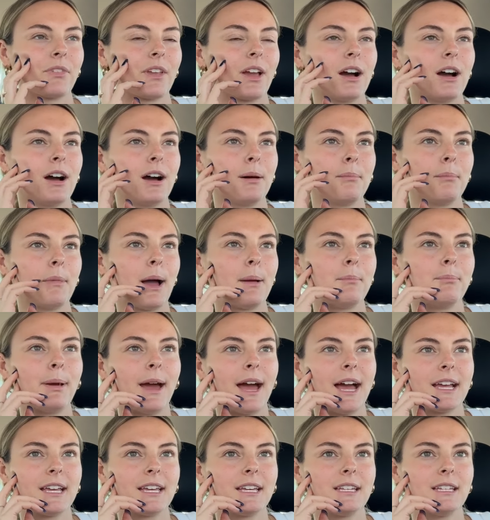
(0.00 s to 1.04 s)
Um, I'm
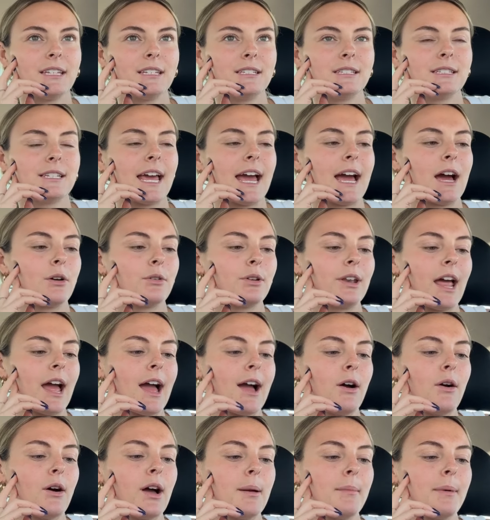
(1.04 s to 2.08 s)
back in town now.
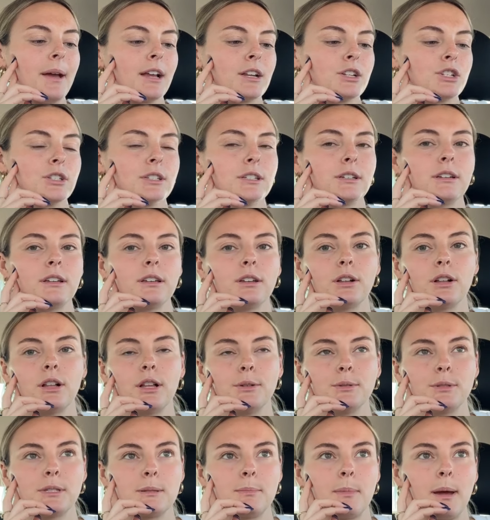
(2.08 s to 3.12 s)
I'm actually
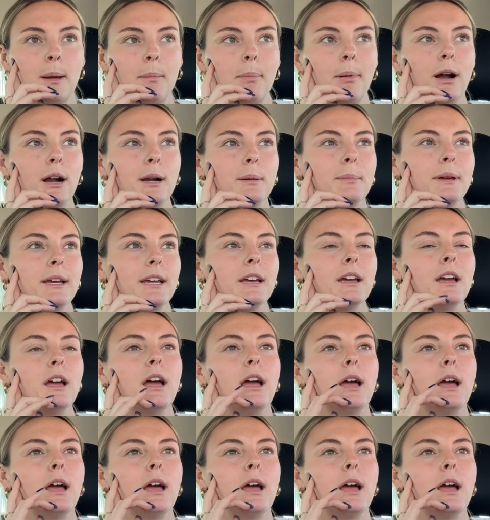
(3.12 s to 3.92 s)
close to my apartment,